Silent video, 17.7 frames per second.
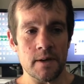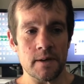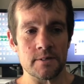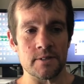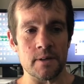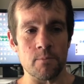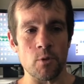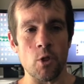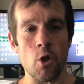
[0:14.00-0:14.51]

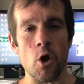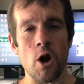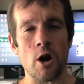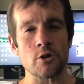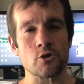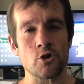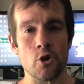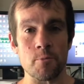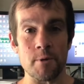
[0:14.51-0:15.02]
some
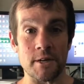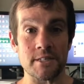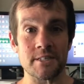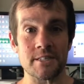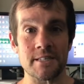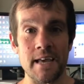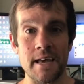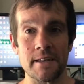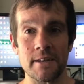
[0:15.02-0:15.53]
long-term
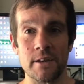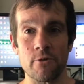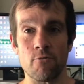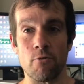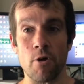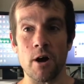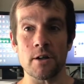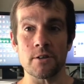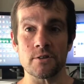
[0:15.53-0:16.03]
extended
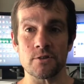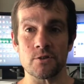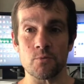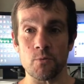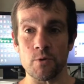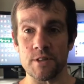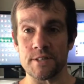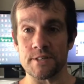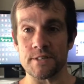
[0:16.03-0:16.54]

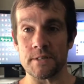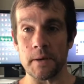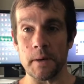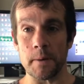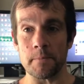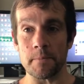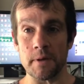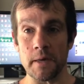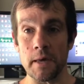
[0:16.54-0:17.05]
runs with
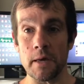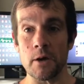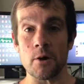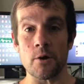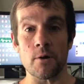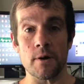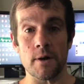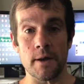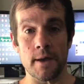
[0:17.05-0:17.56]
some
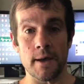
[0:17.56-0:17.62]
gear,